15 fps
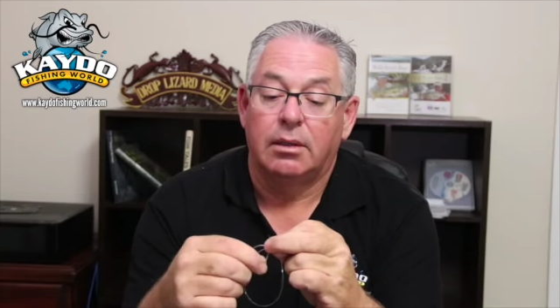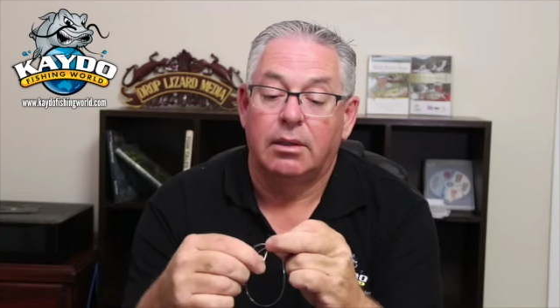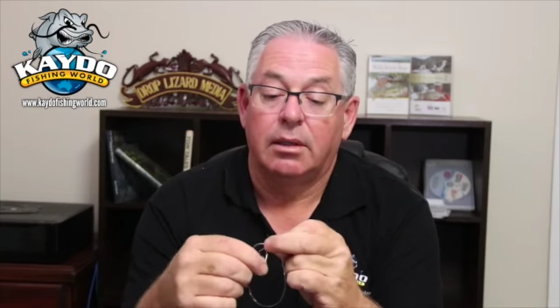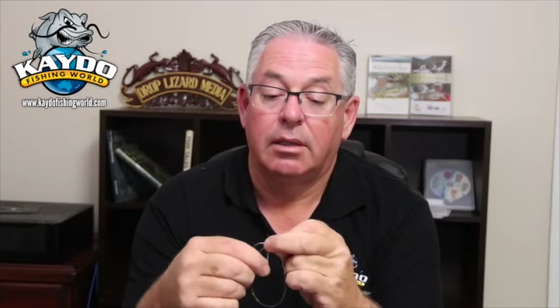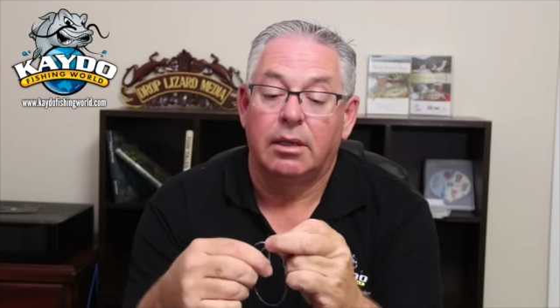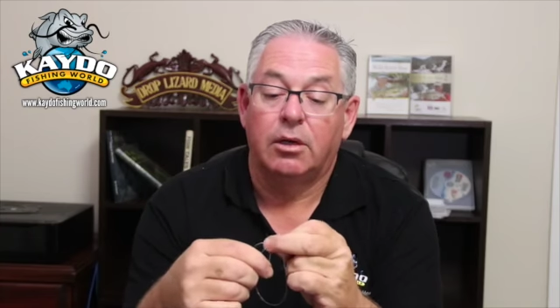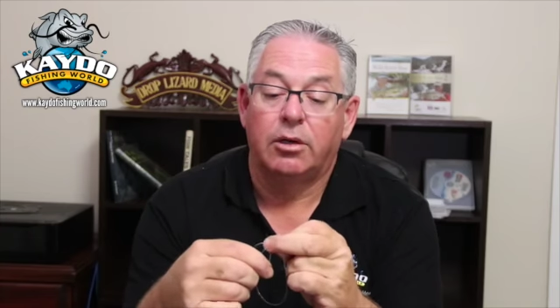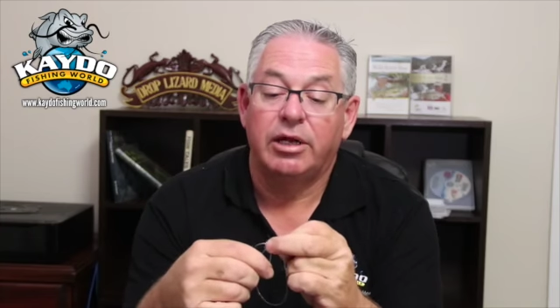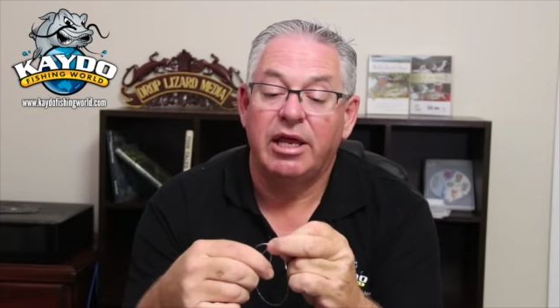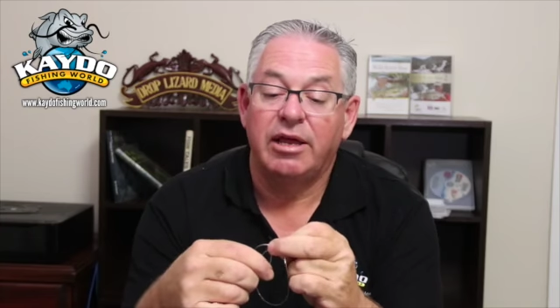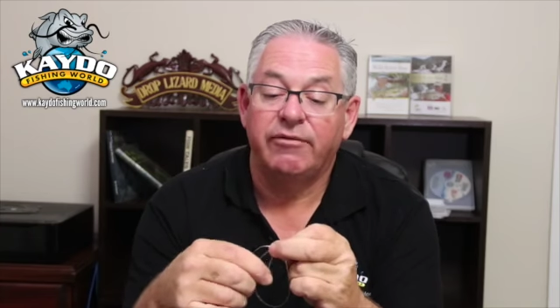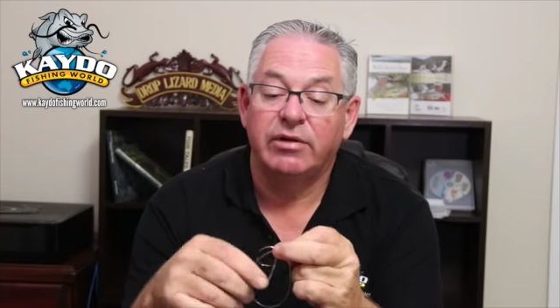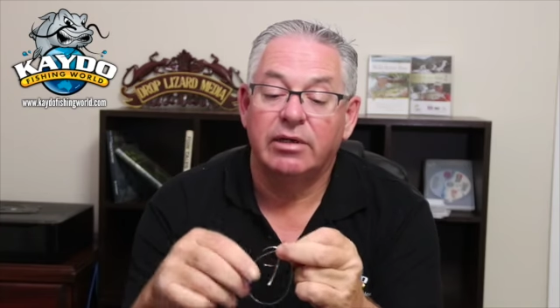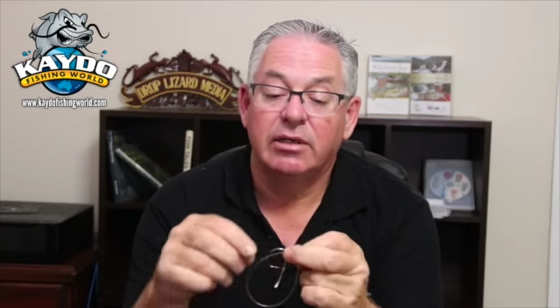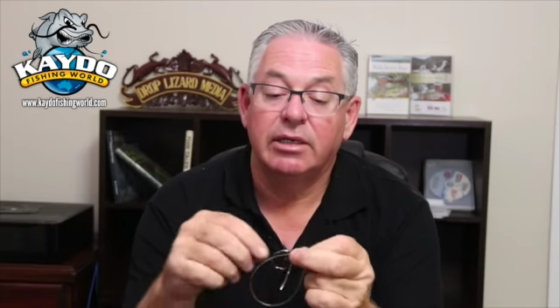On
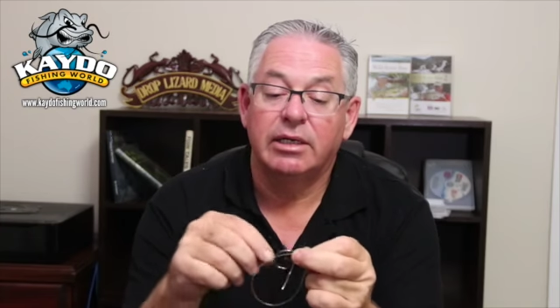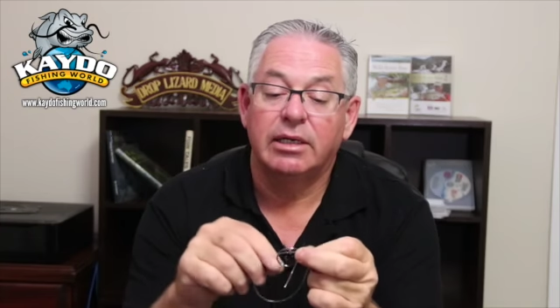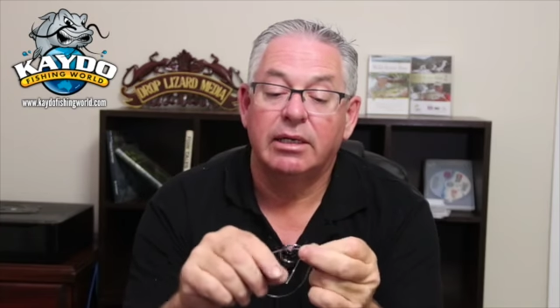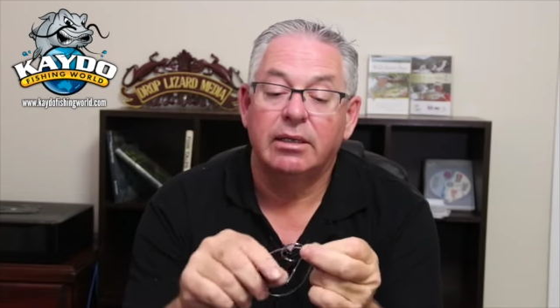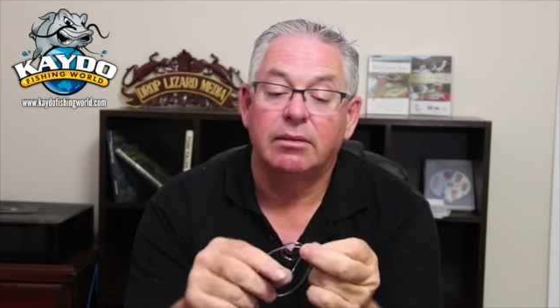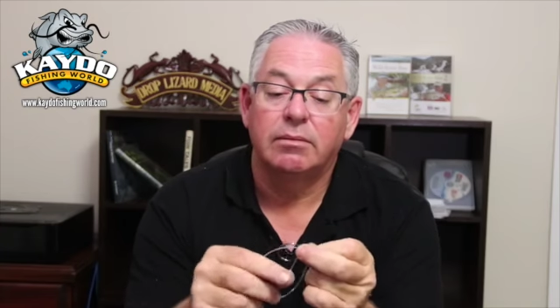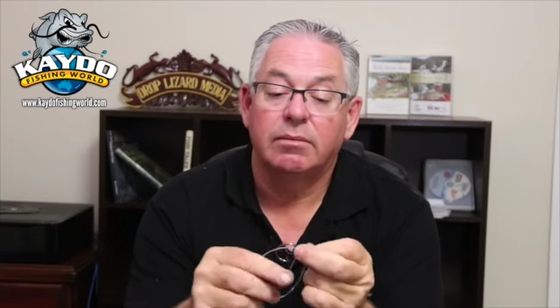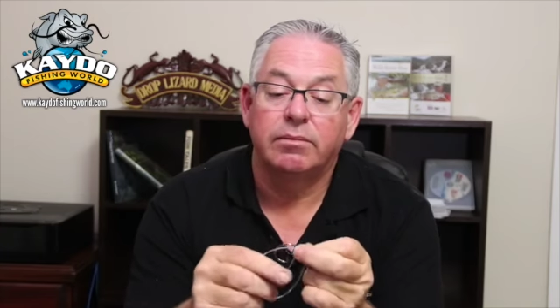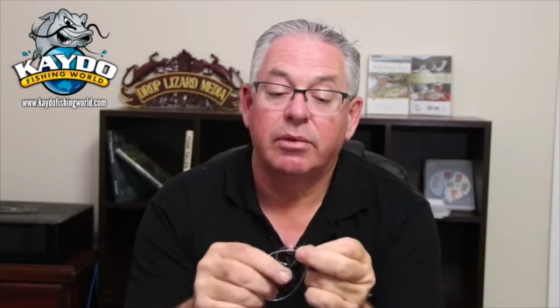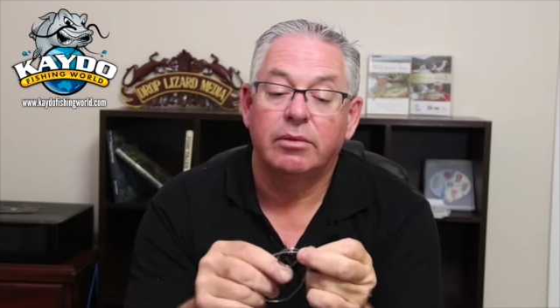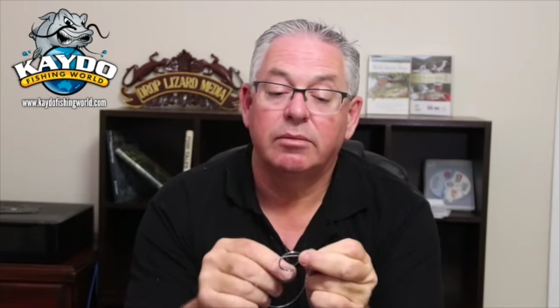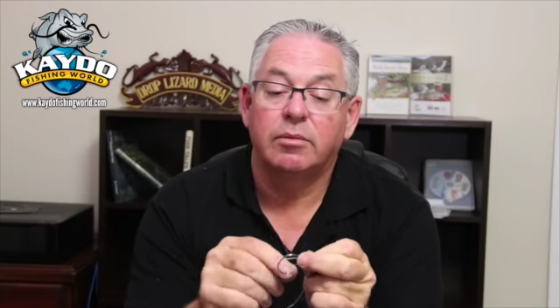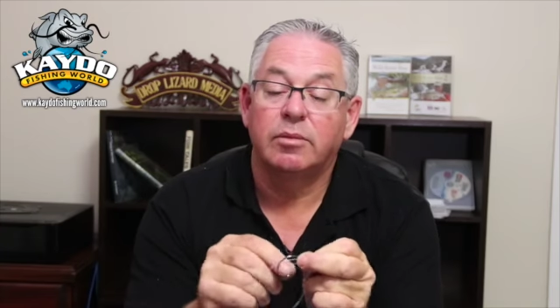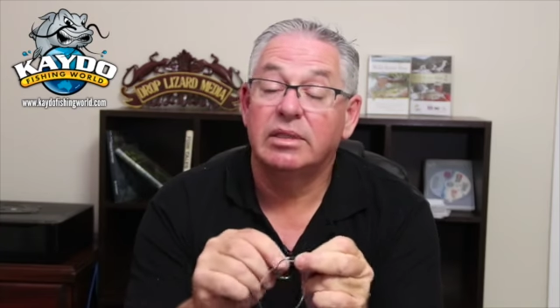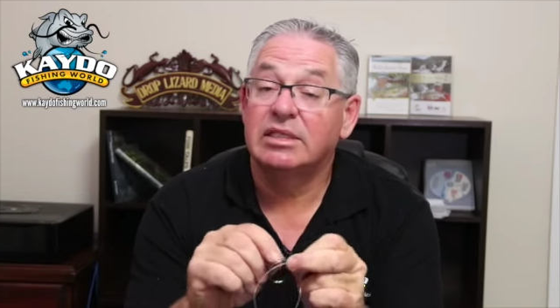heavy leader,
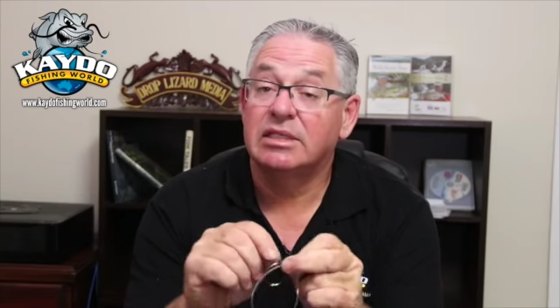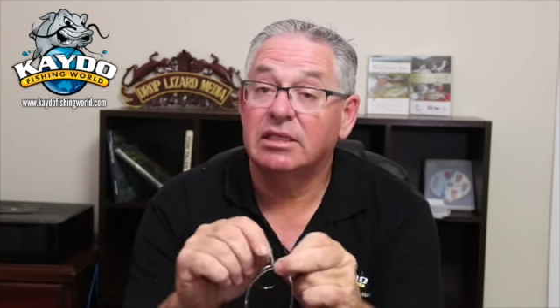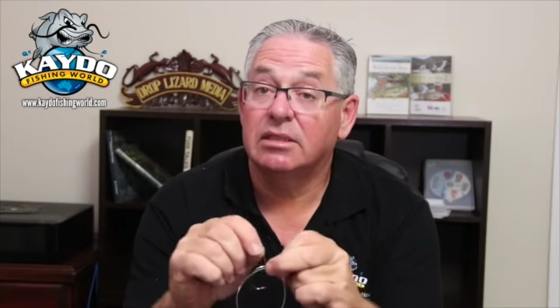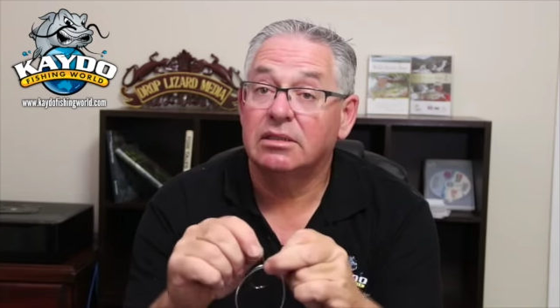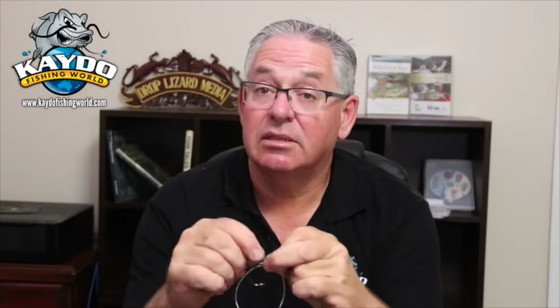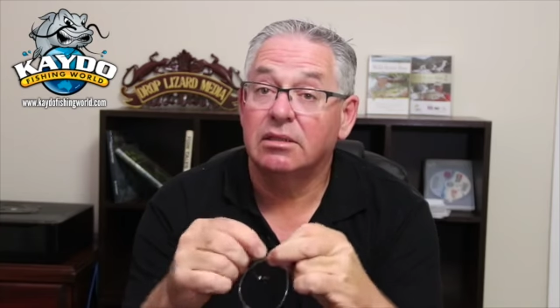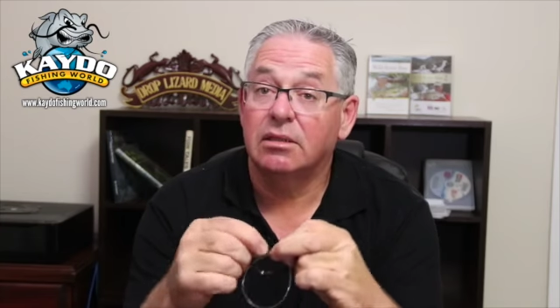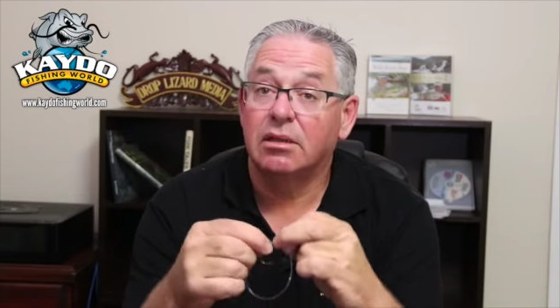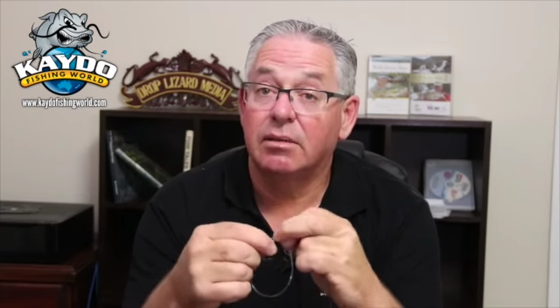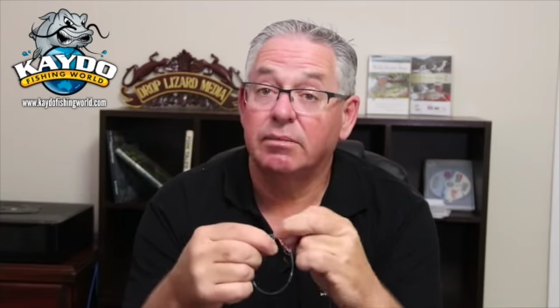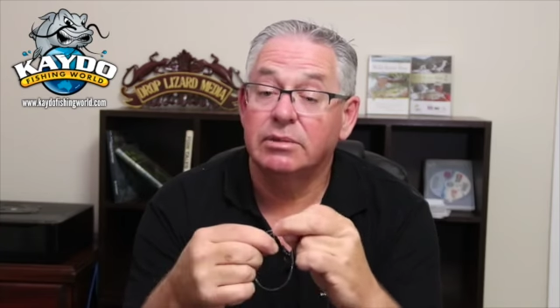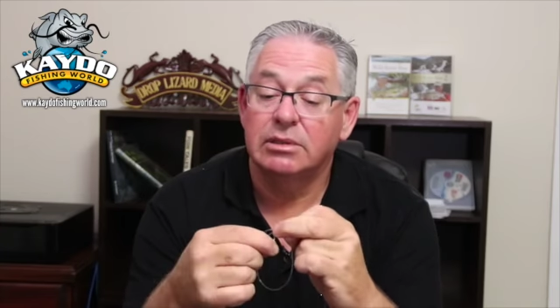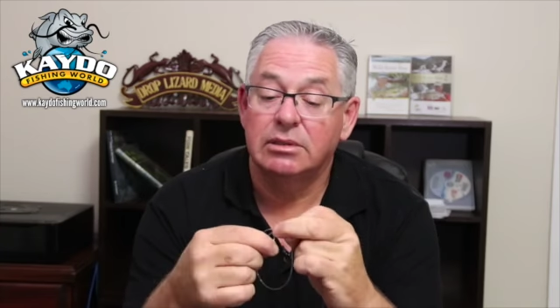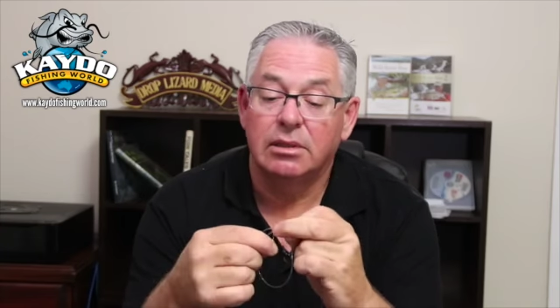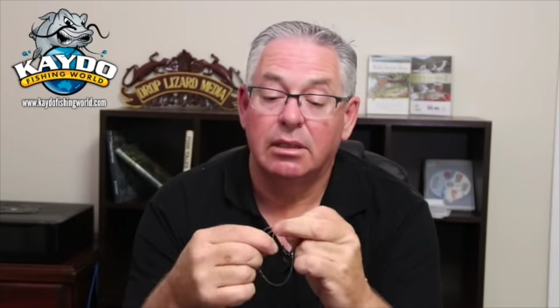probably 6
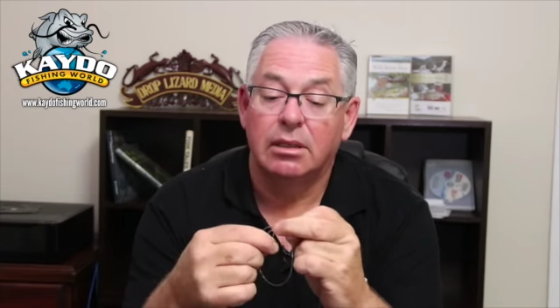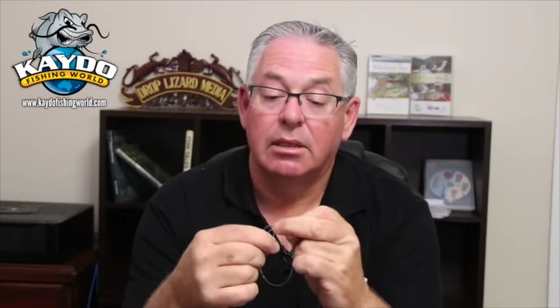times.